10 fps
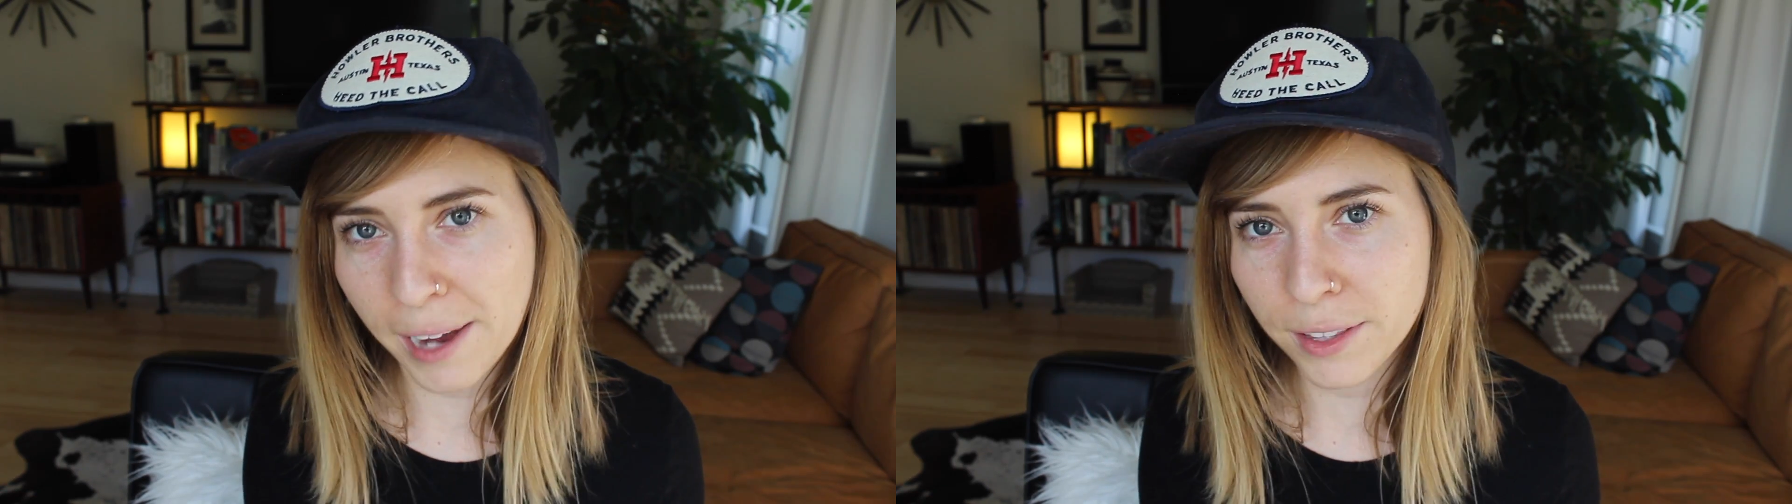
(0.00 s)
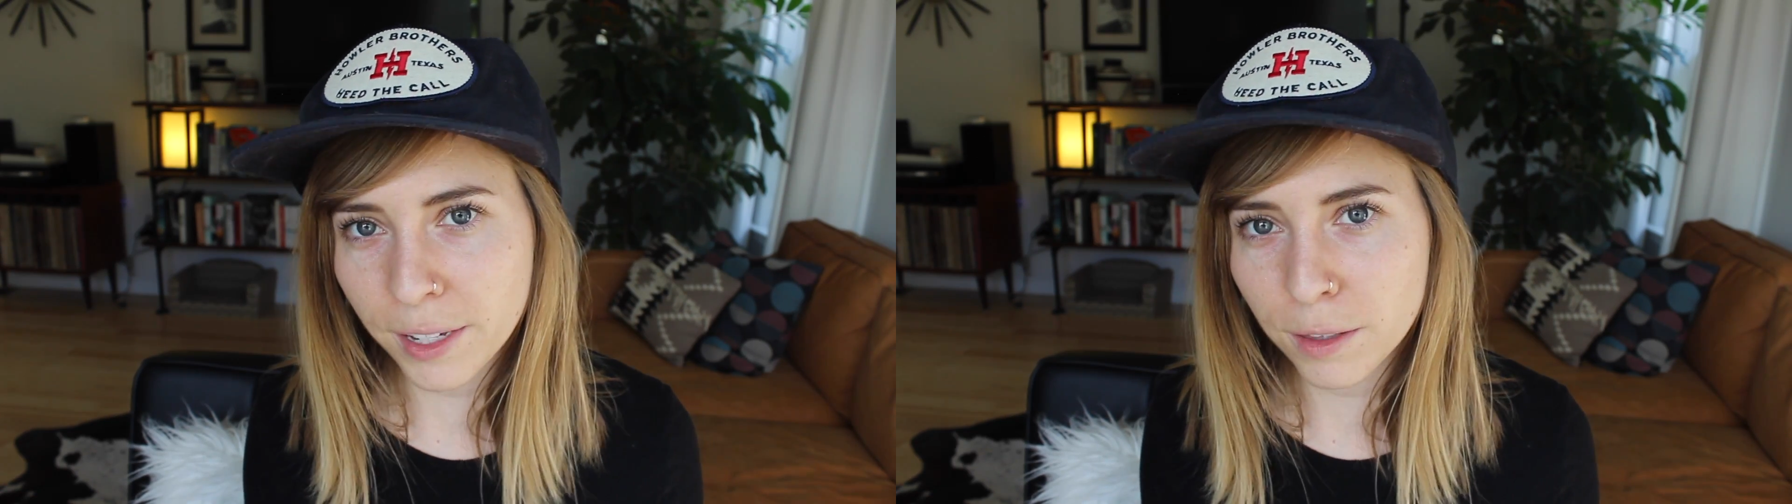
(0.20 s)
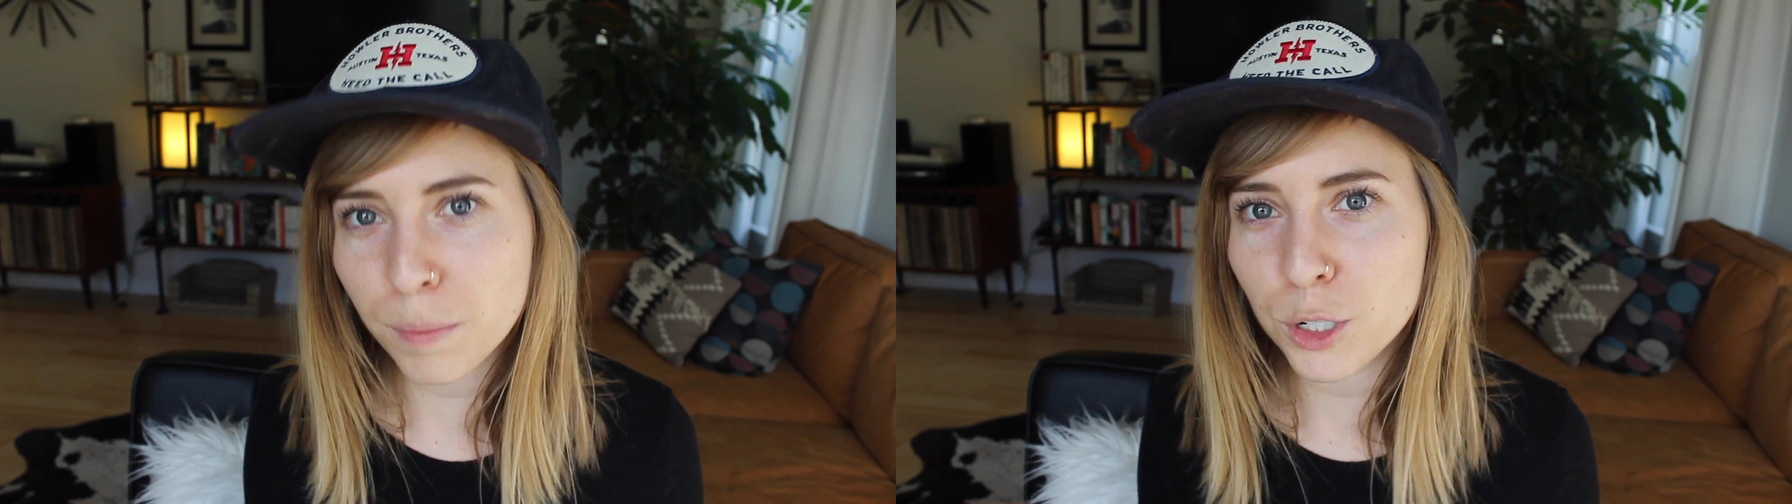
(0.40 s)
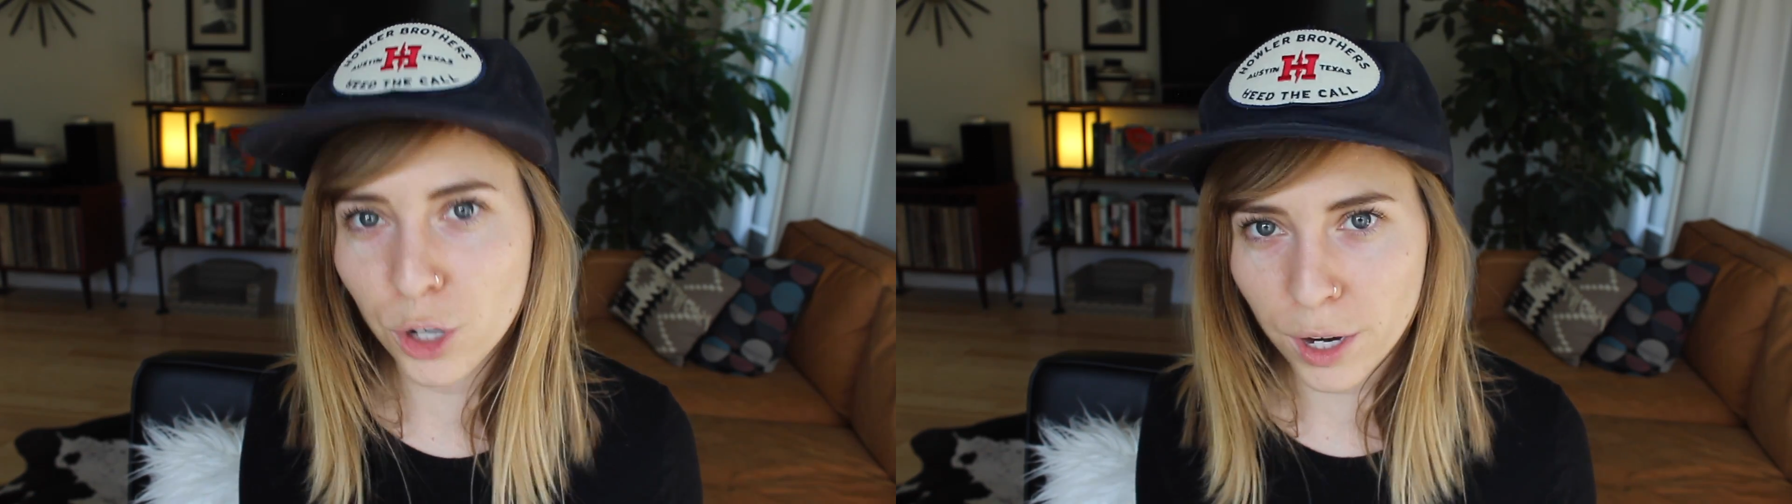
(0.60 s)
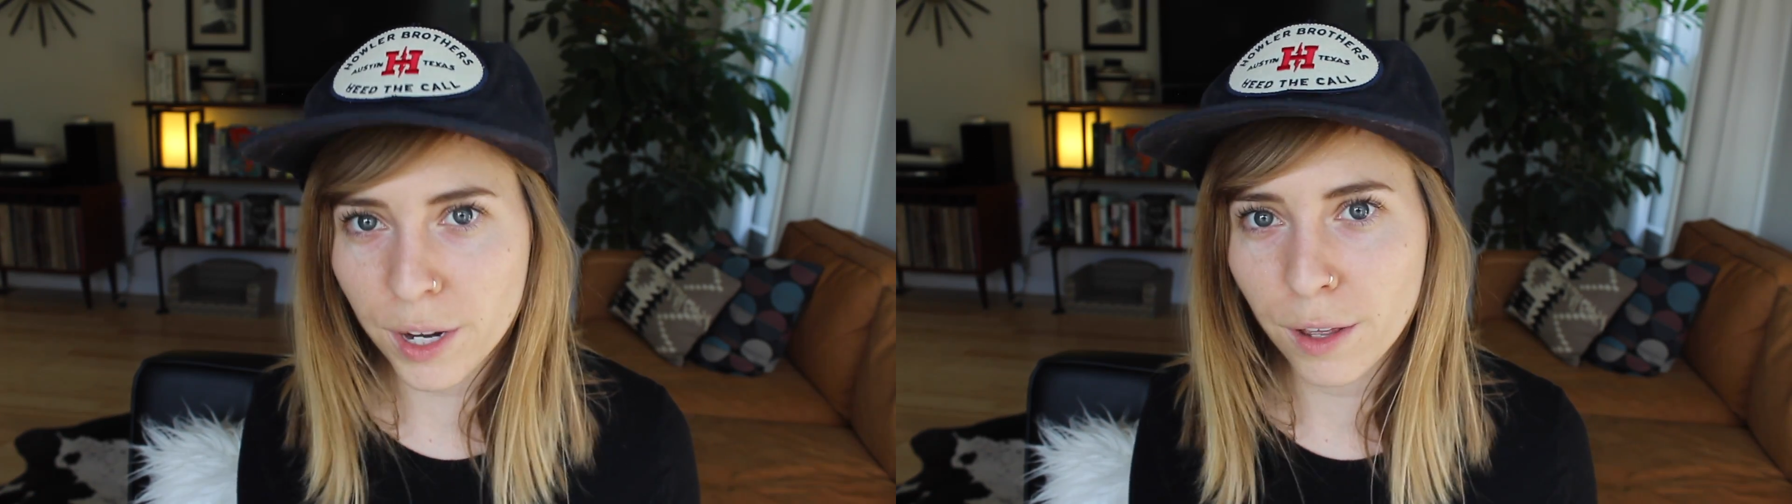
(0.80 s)
I think the
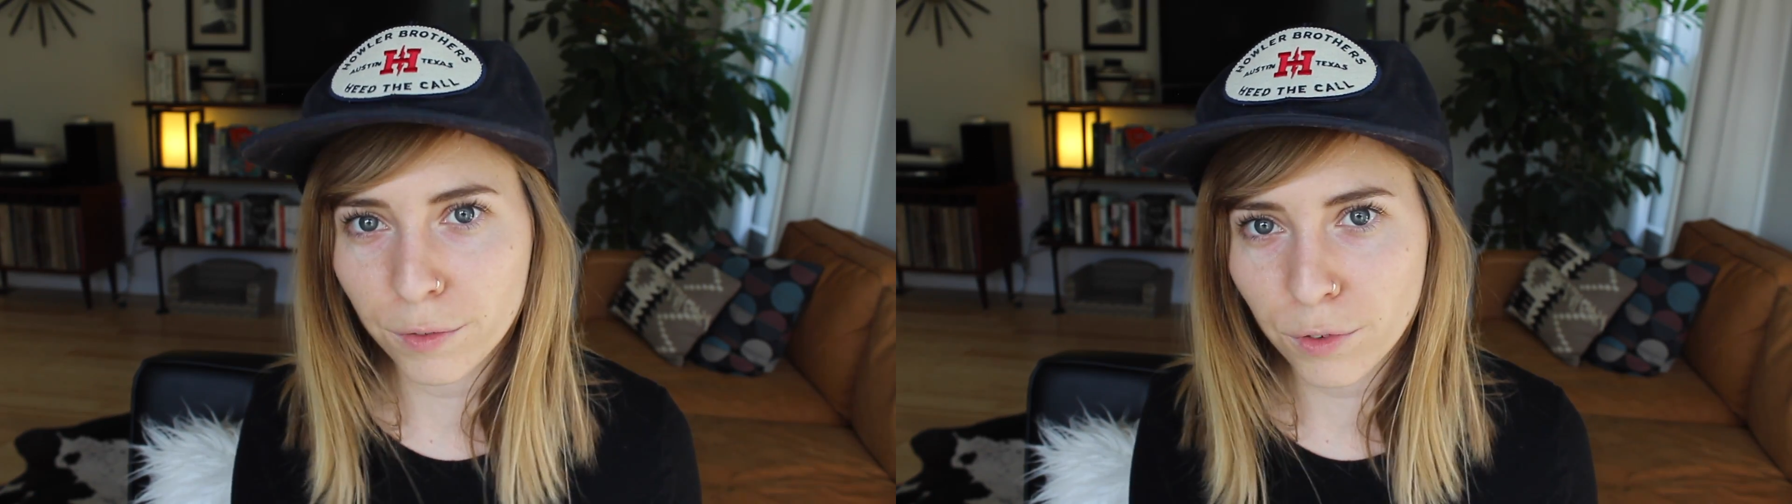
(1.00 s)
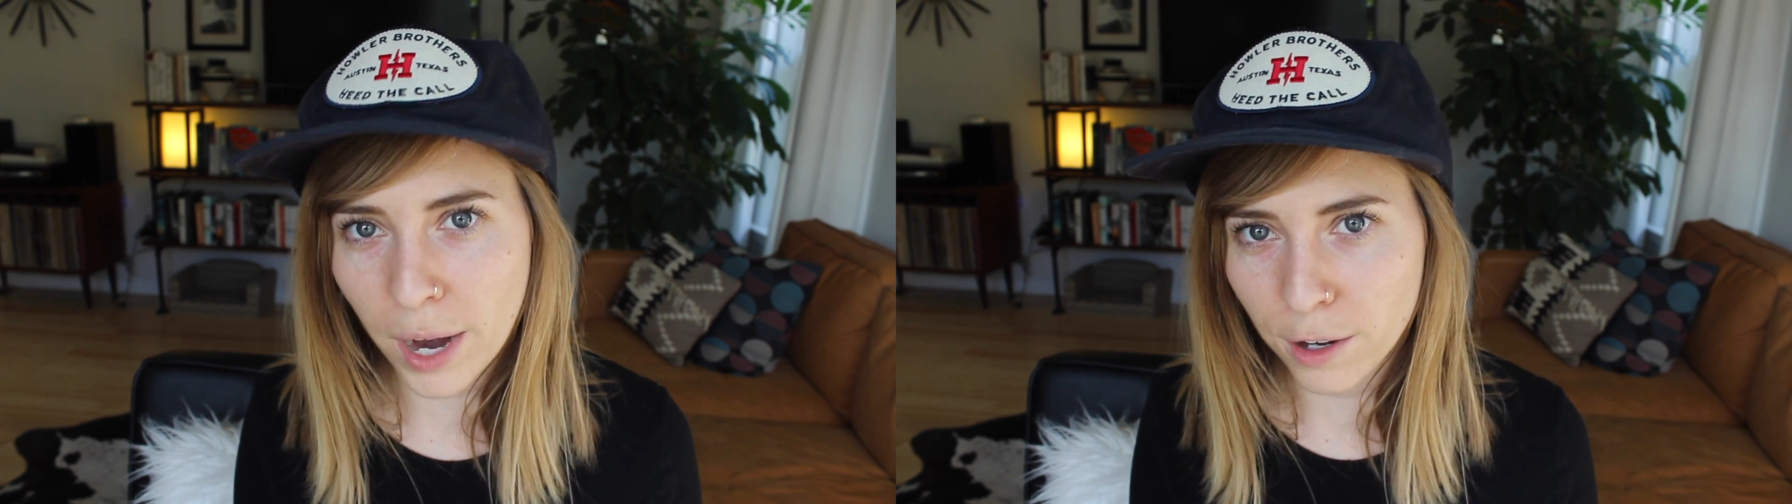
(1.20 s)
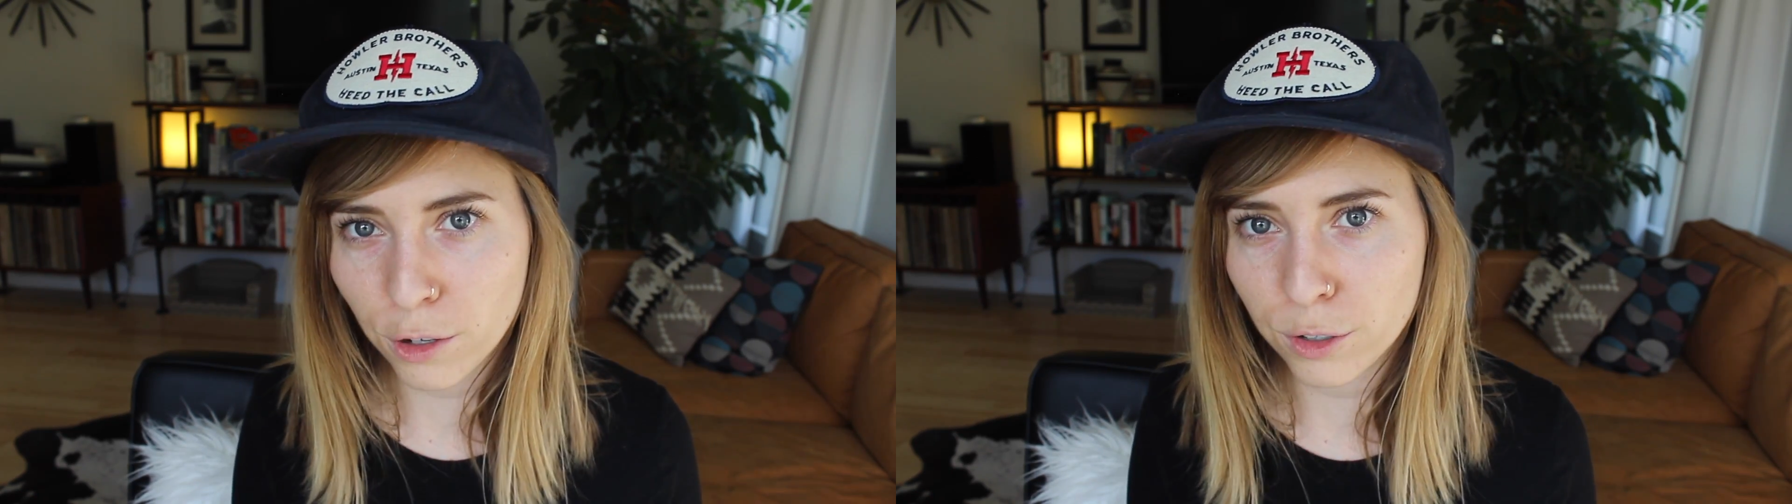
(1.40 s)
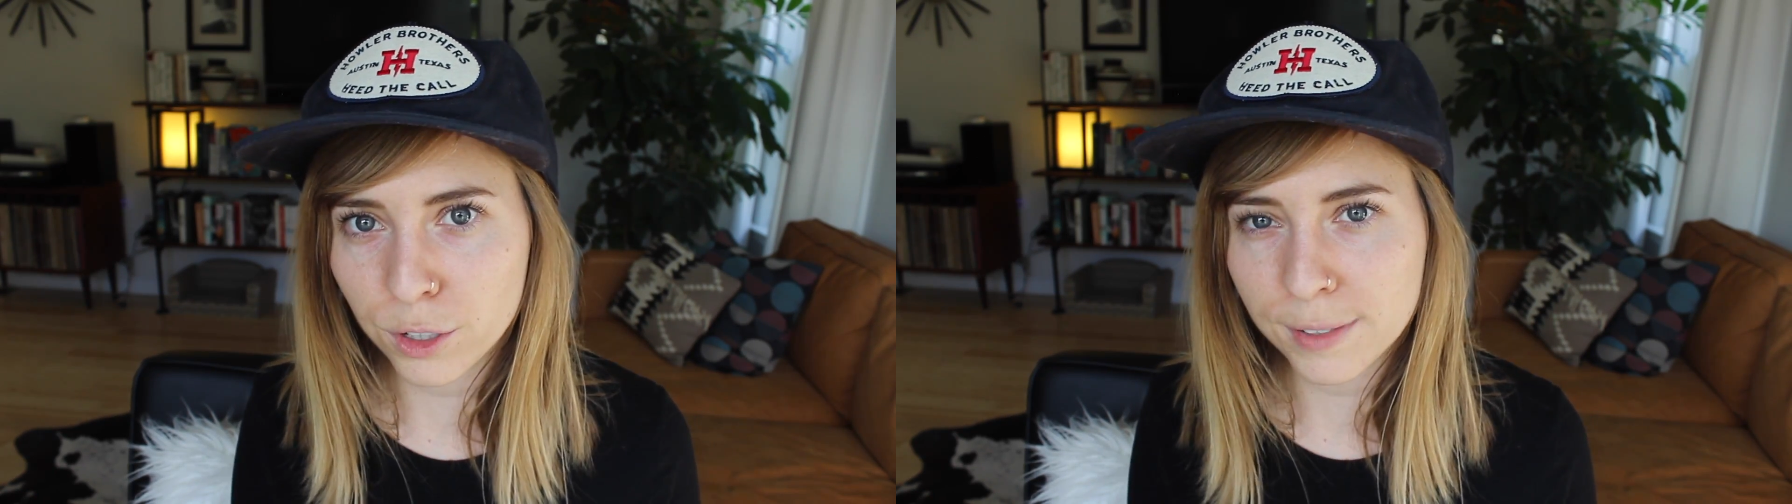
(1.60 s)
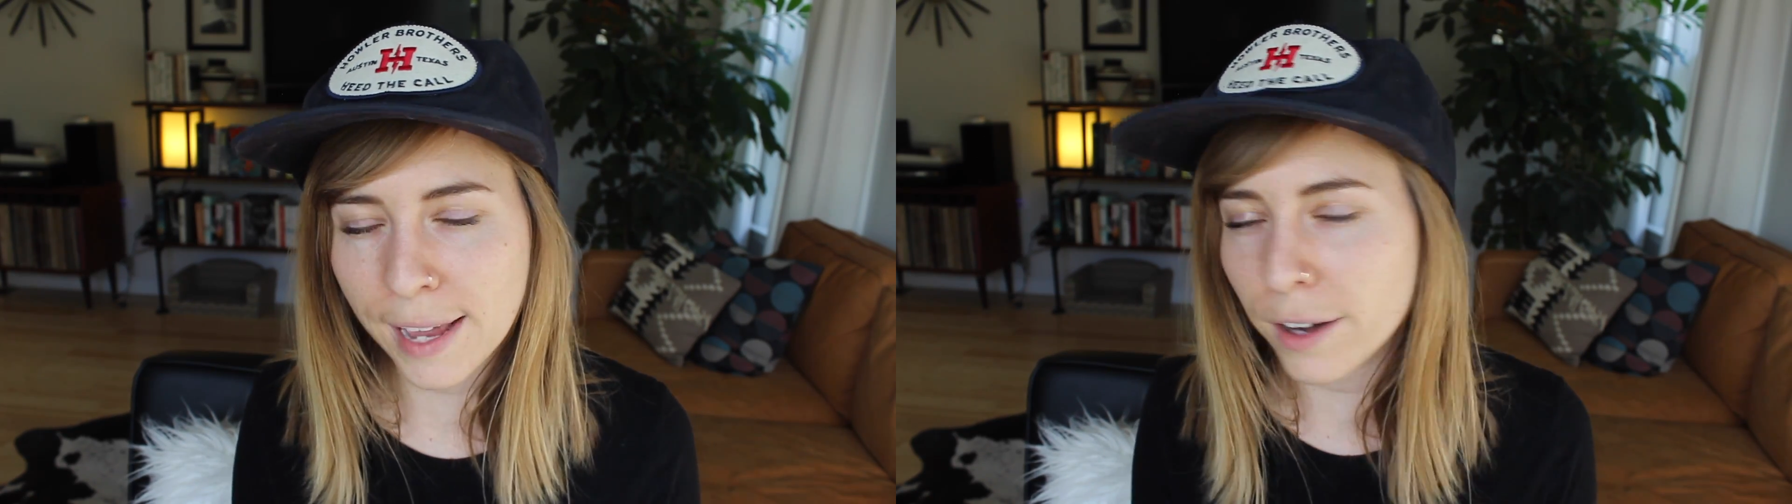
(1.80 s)
majority of writers